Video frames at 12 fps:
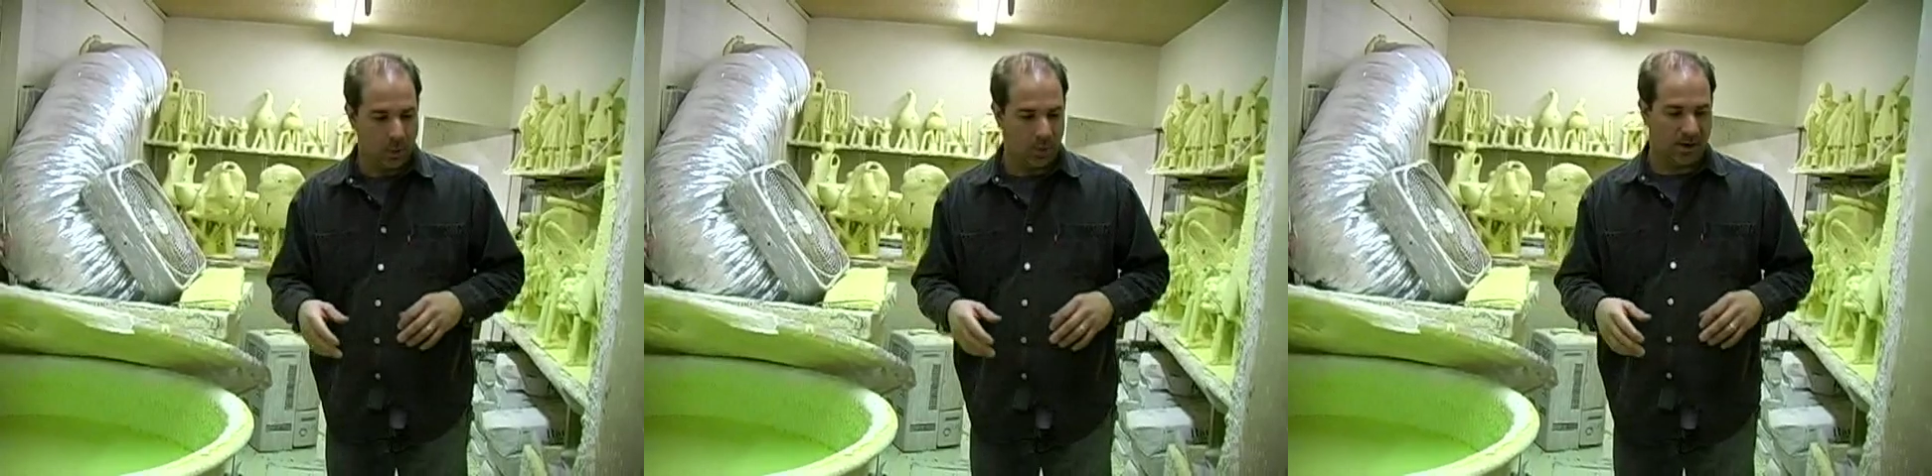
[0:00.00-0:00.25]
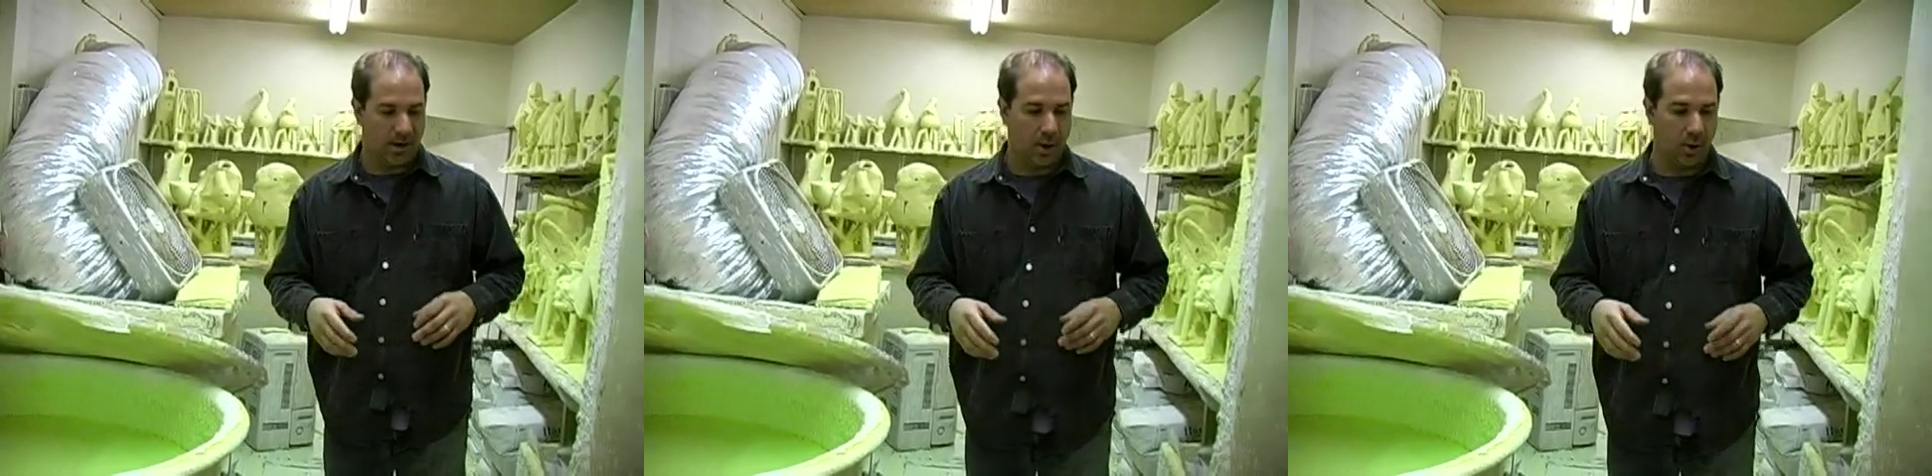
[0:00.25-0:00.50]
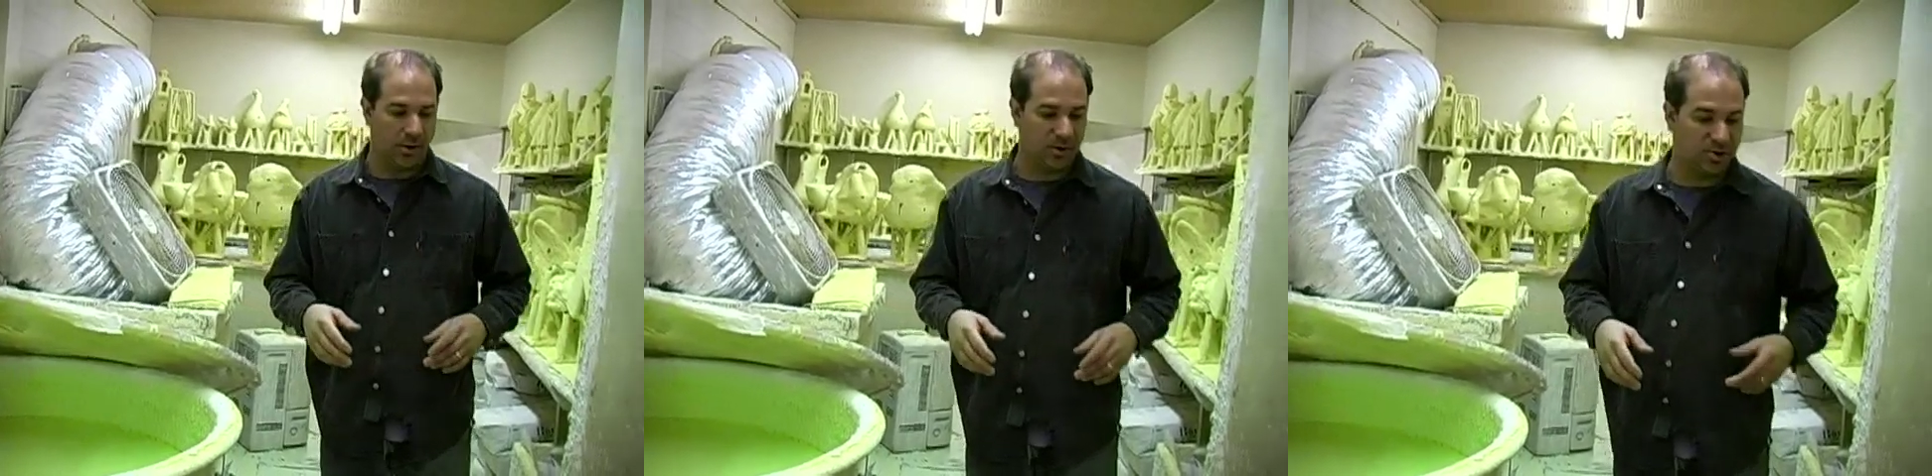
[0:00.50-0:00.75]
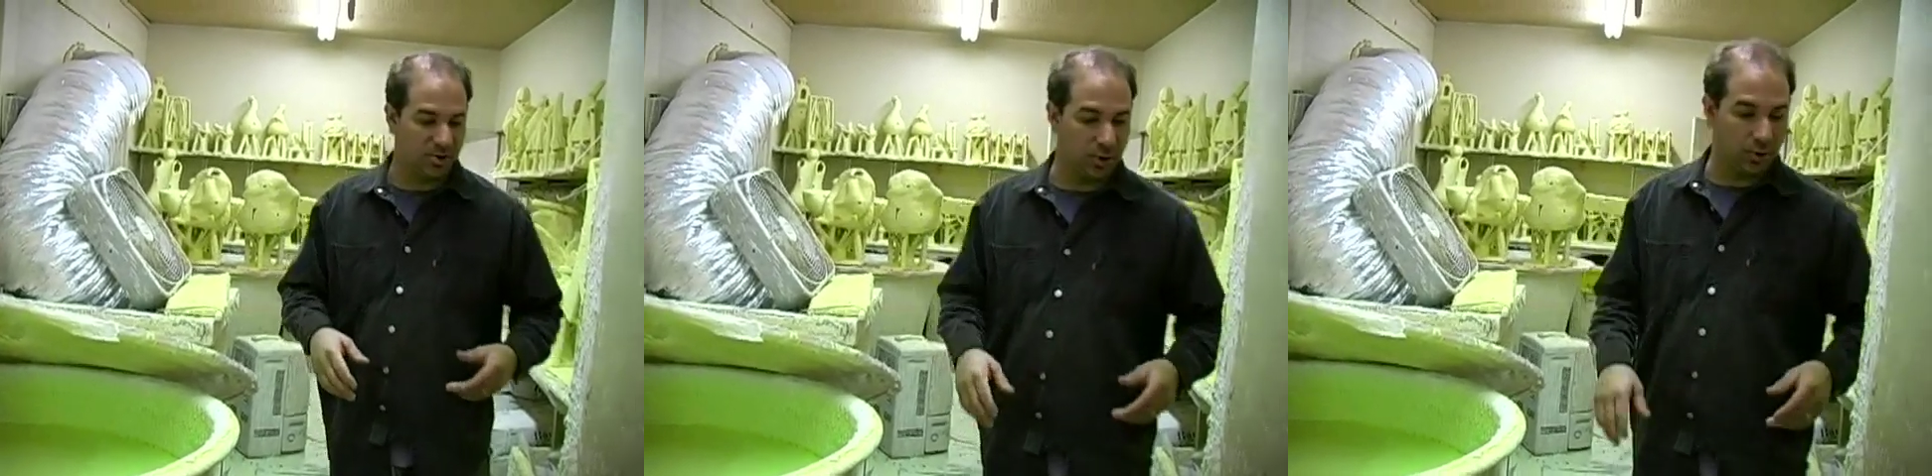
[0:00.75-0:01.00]
we go
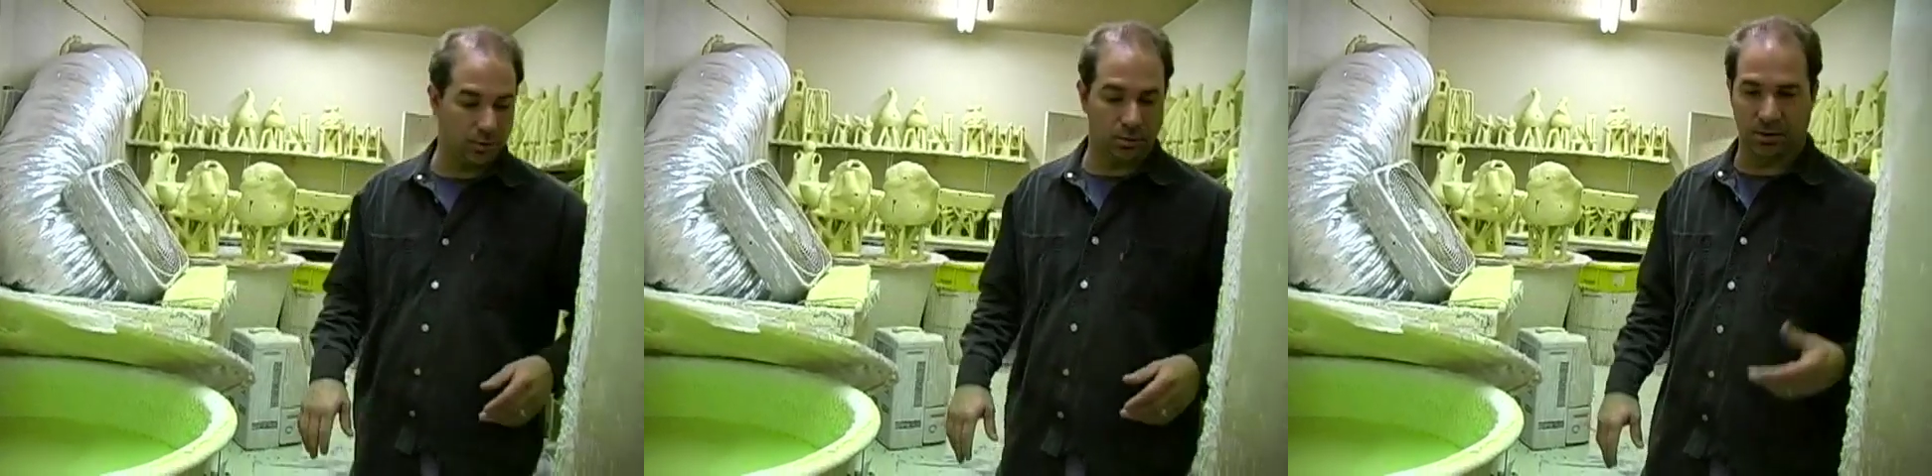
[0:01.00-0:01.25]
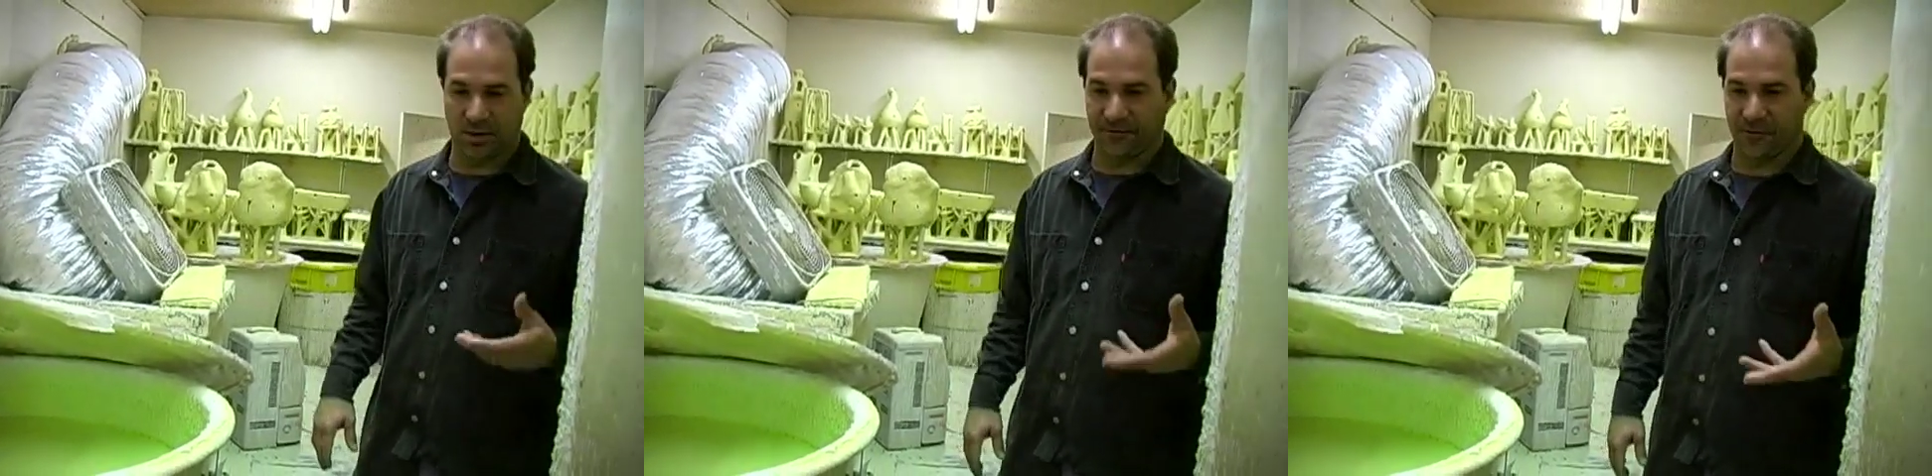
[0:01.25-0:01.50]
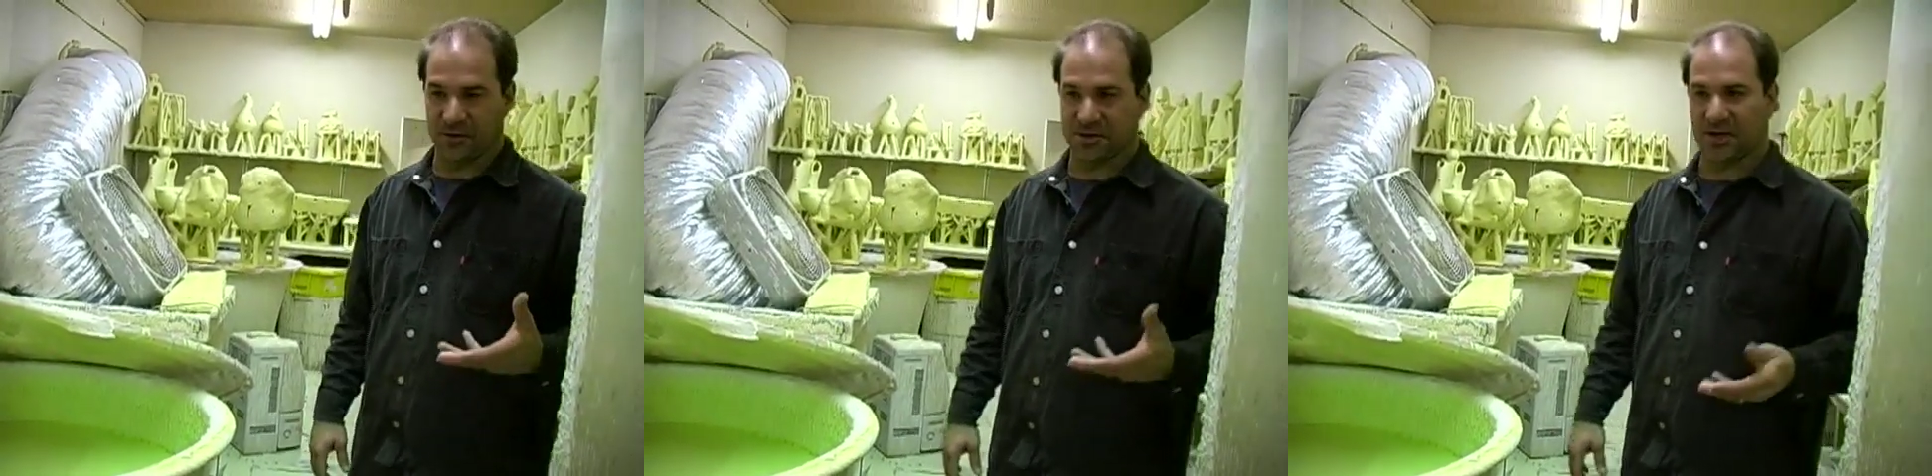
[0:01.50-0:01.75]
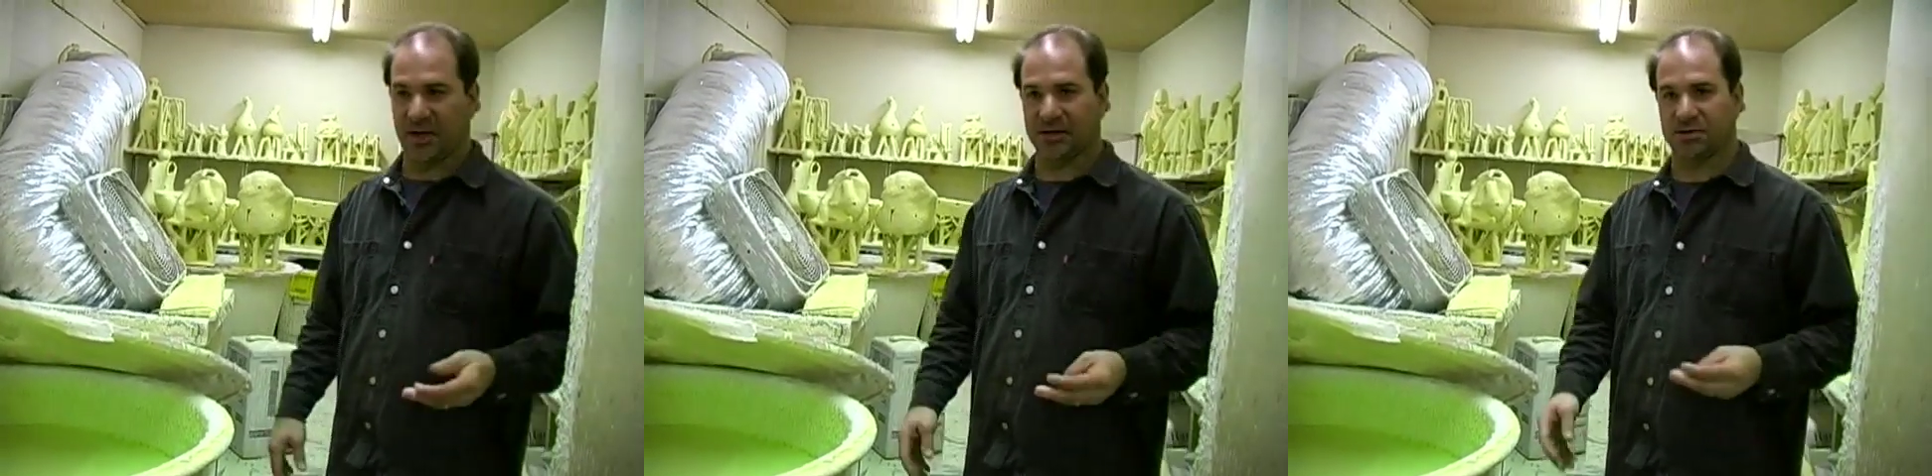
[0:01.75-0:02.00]
into different
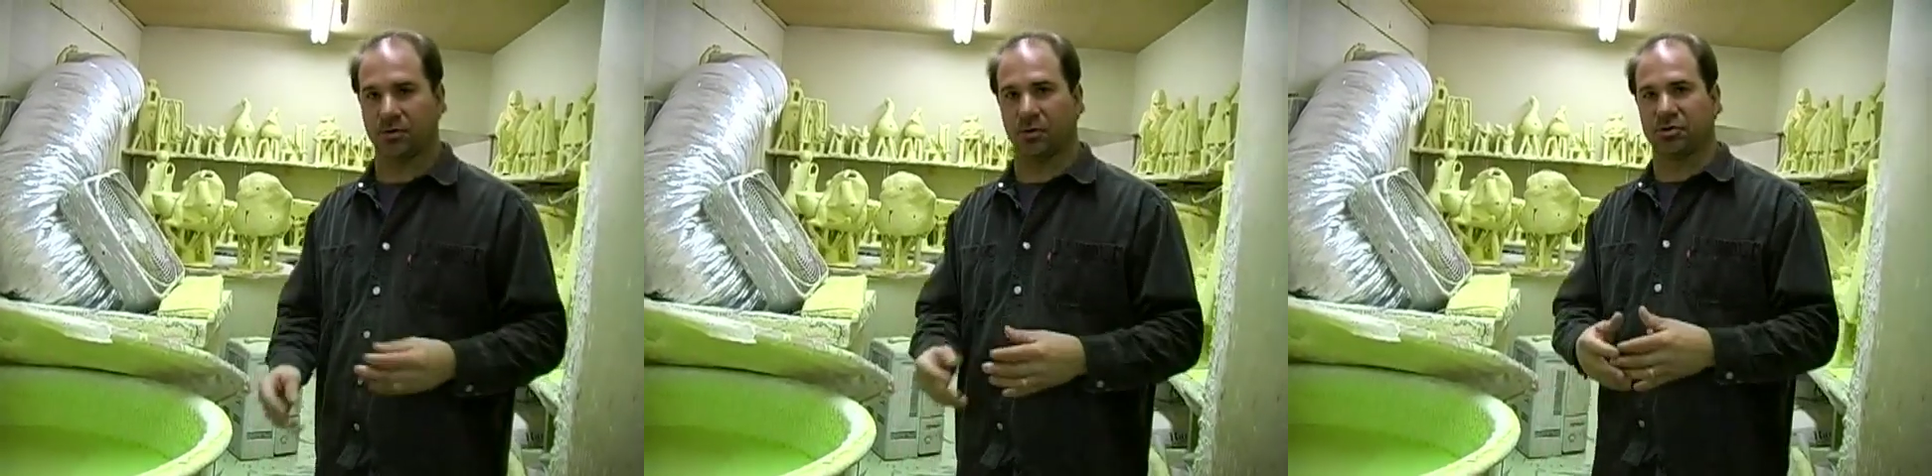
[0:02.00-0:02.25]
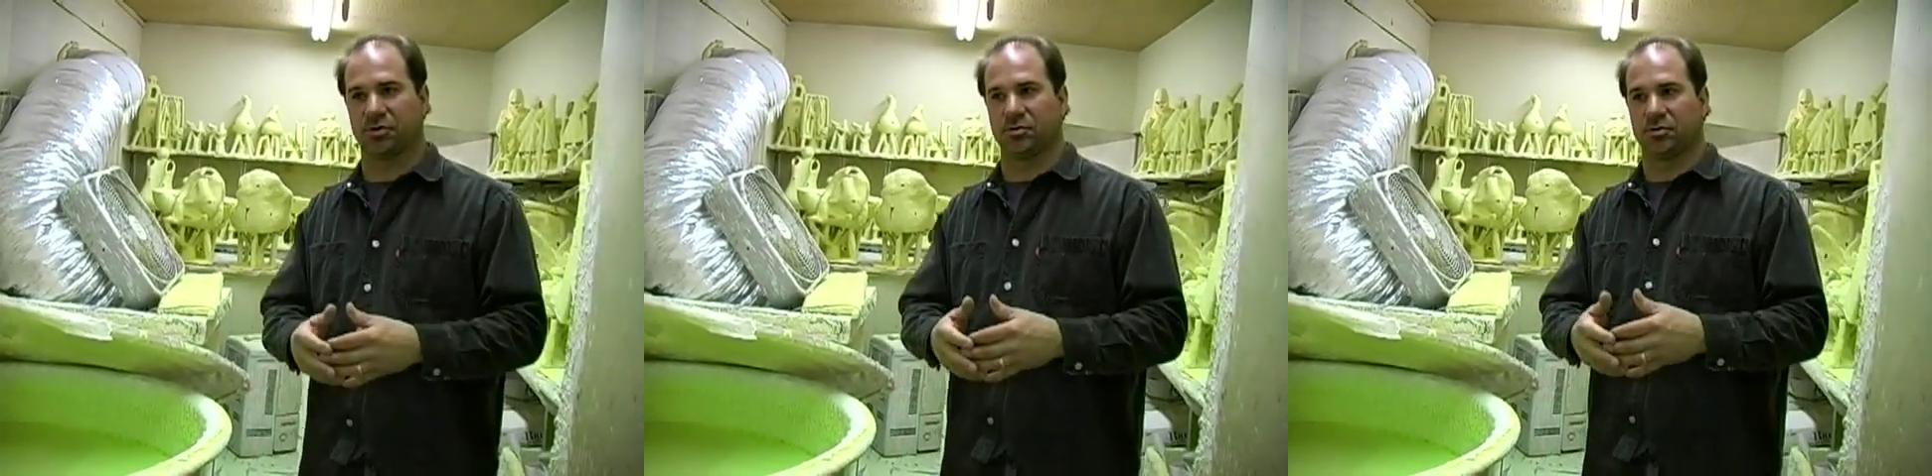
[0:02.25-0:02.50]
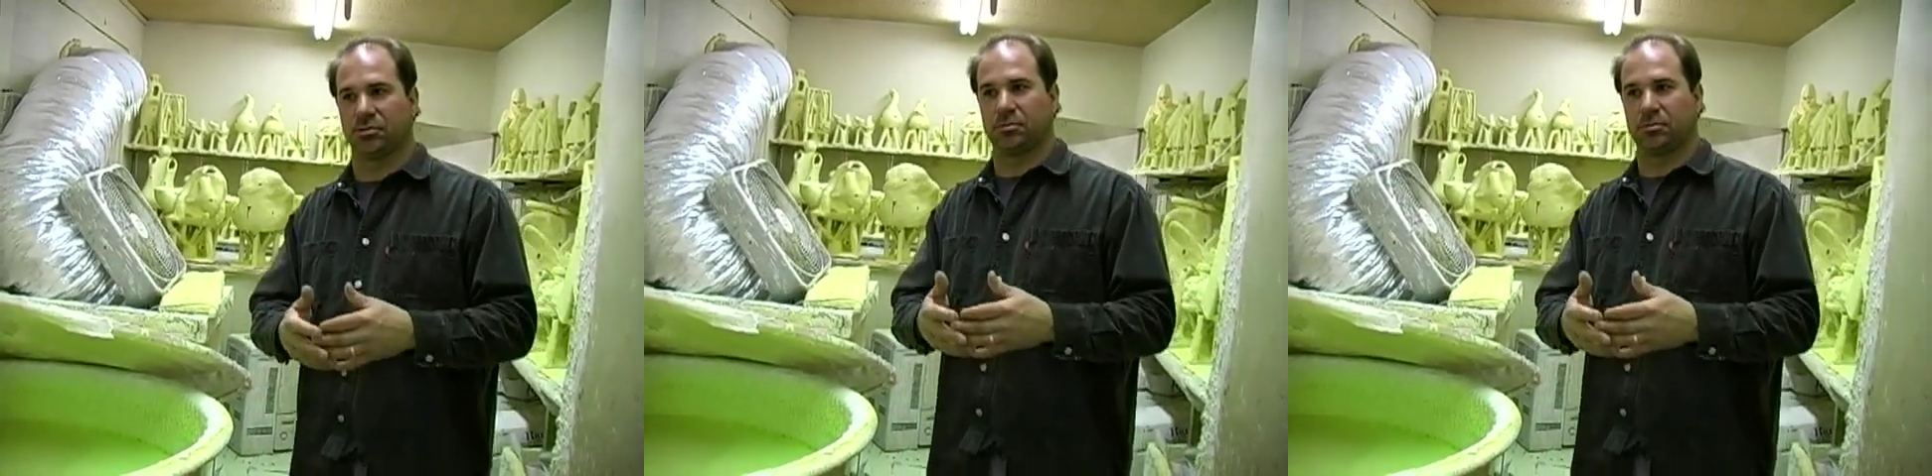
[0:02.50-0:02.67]
sands which